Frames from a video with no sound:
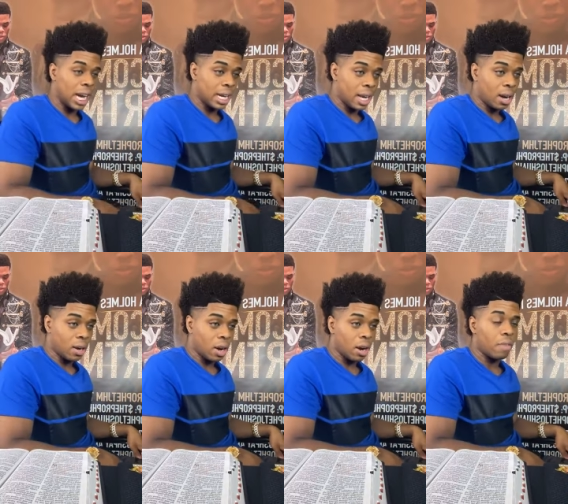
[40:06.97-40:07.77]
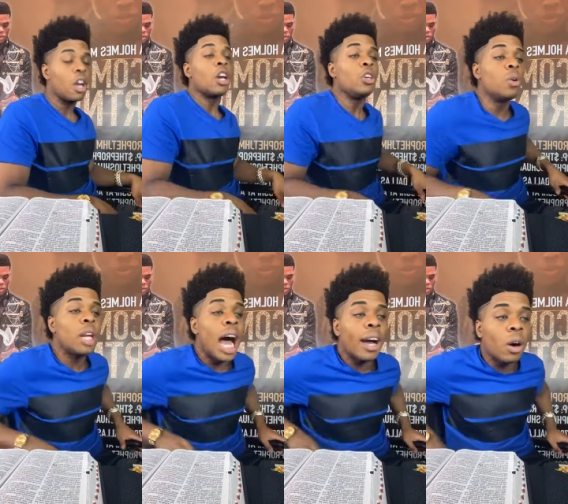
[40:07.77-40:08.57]
down here on earth, you're
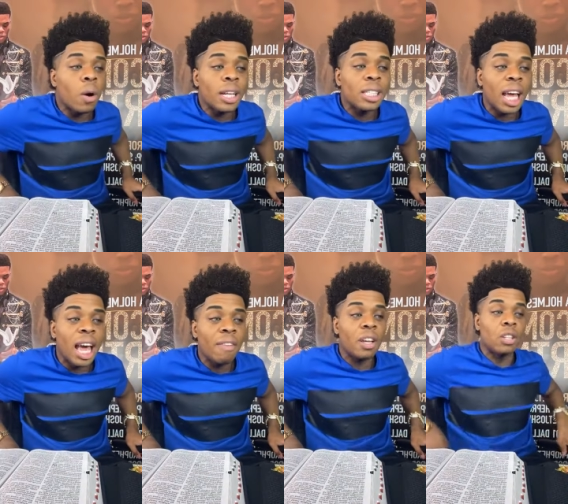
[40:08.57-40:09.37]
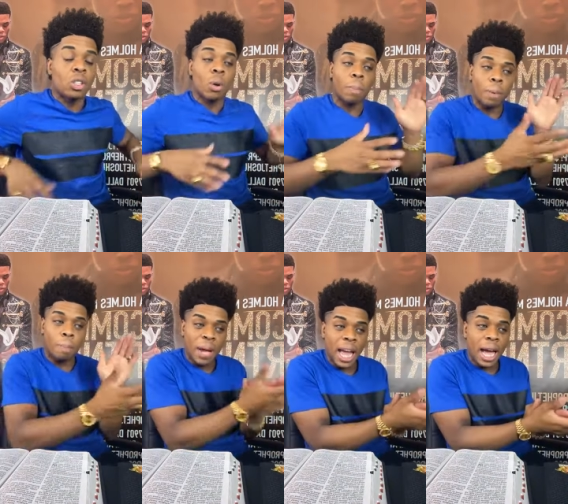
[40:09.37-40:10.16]
not going to heaven. So
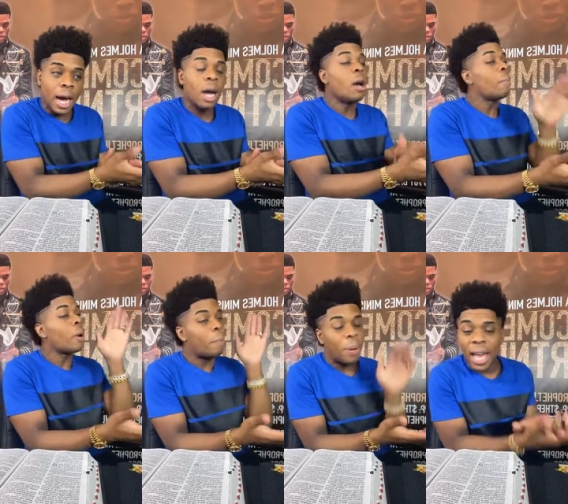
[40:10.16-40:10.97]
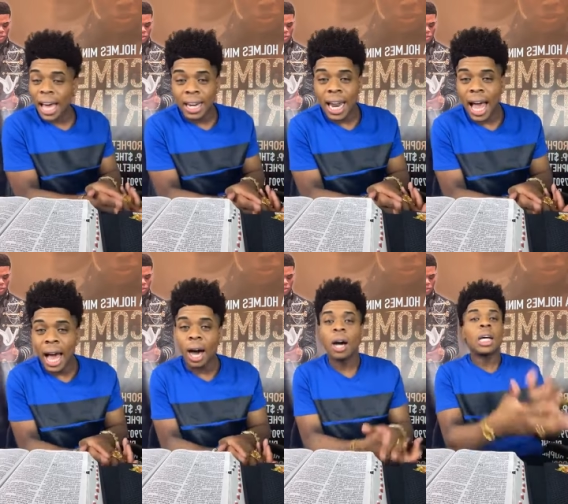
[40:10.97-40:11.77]
prepare, prepare
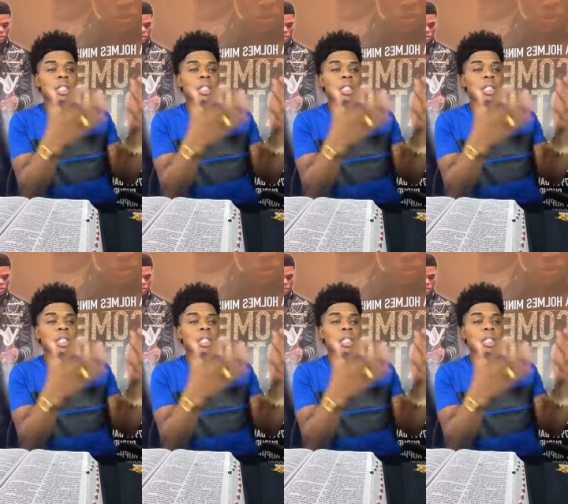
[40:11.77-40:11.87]
now.